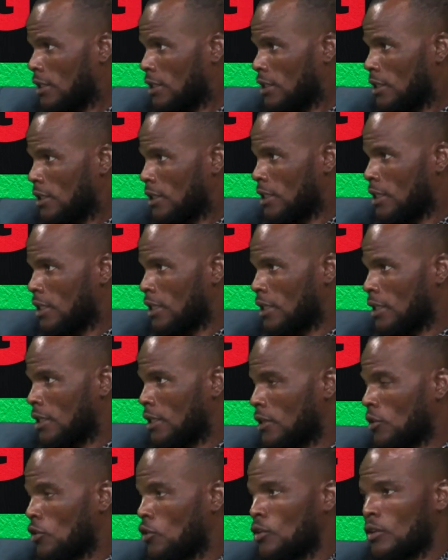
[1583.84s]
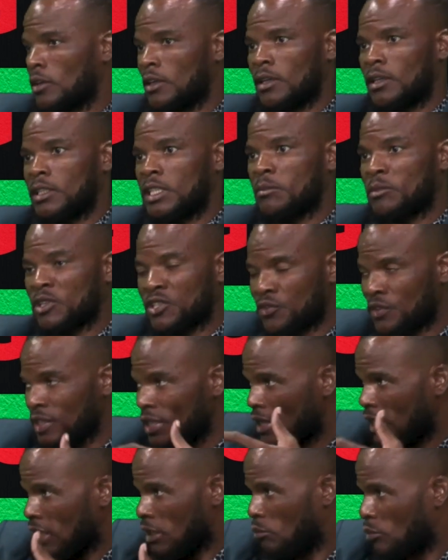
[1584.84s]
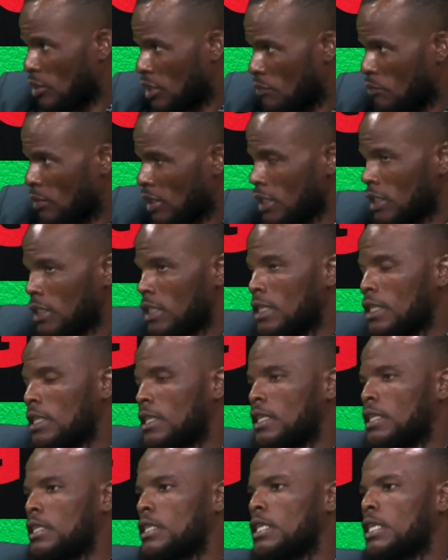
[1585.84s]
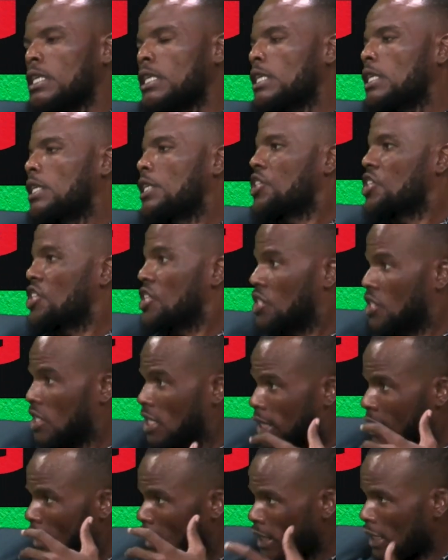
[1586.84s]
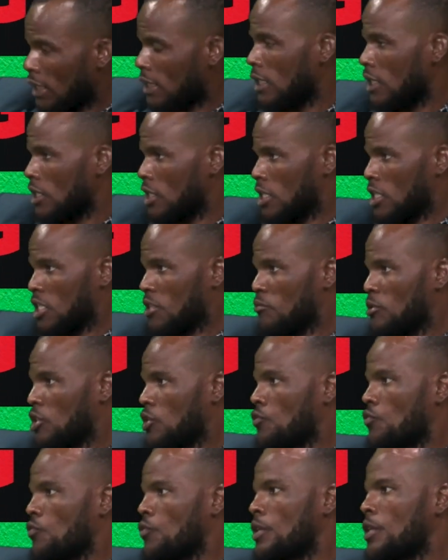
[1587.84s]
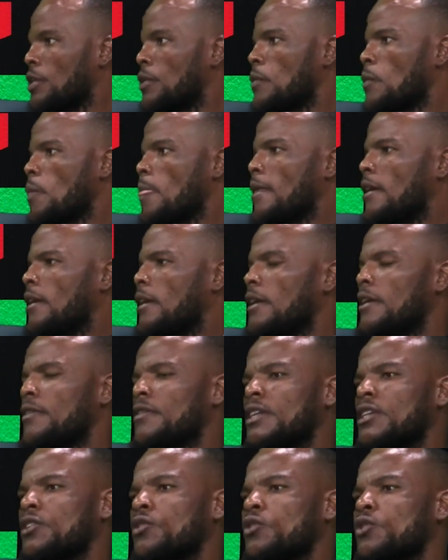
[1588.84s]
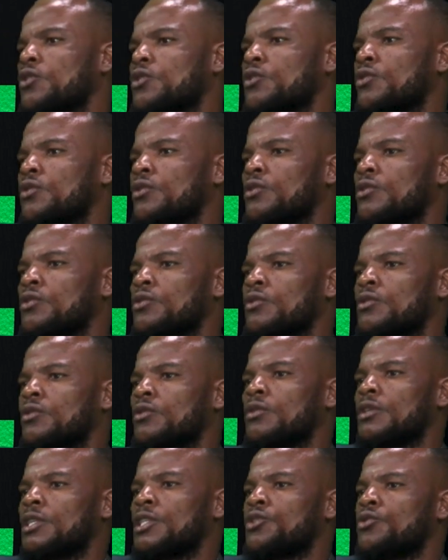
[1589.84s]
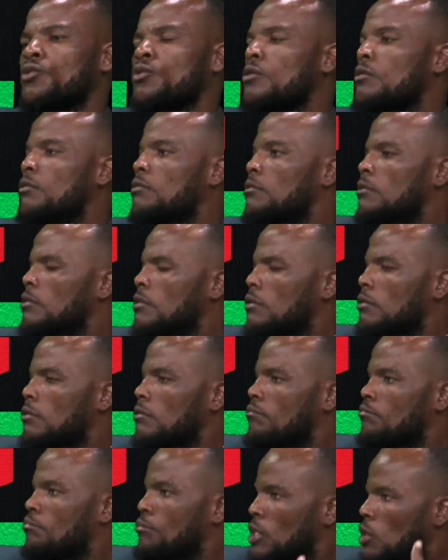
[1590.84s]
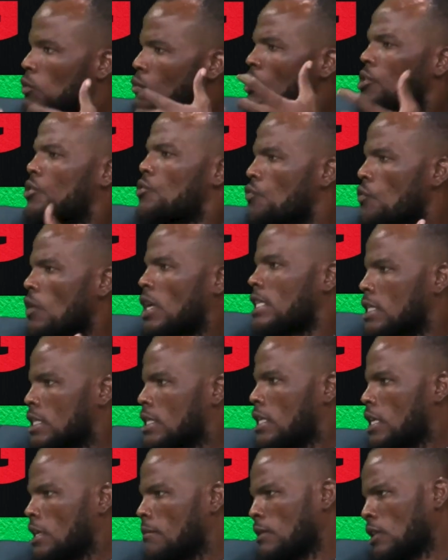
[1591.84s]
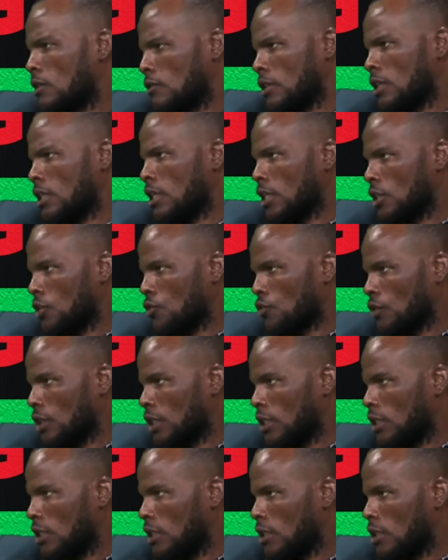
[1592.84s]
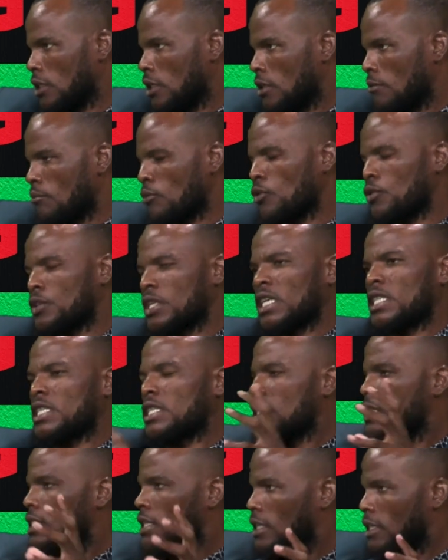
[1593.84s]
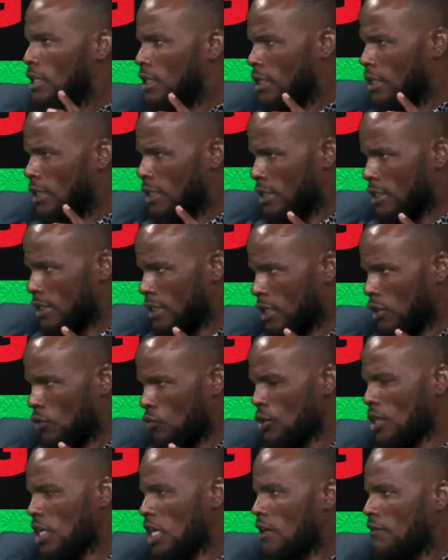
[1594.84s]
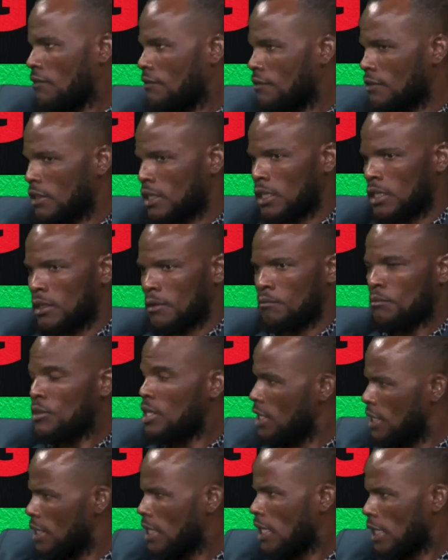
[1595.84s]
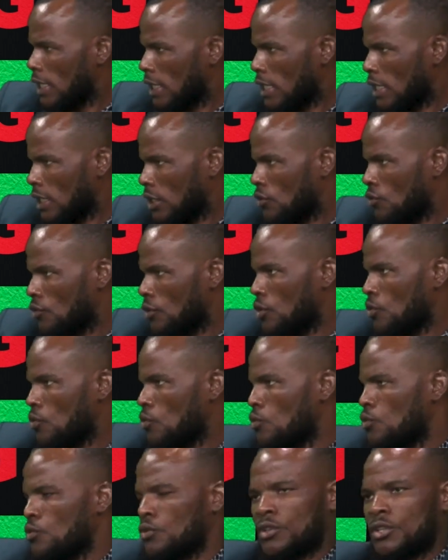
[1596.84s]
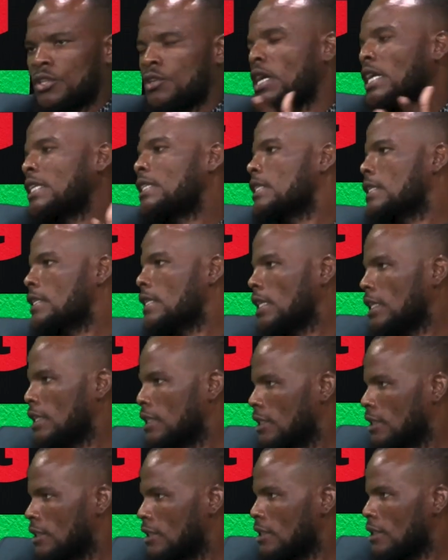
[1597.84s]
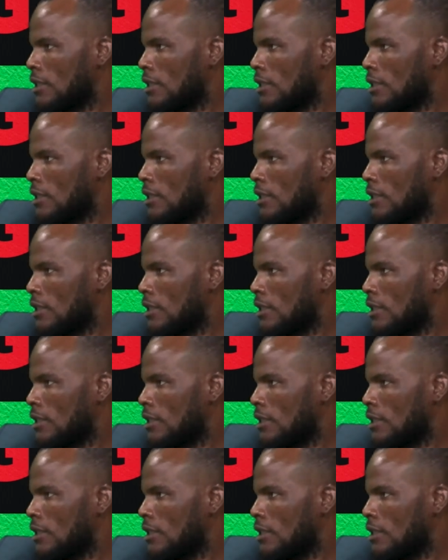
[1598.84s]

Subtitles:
Yeah, demonstrates that prosperity, that she's elected legitimately, and then also, it will, build trust among the electorate. Because it is now, we have many young electorate who still undecided.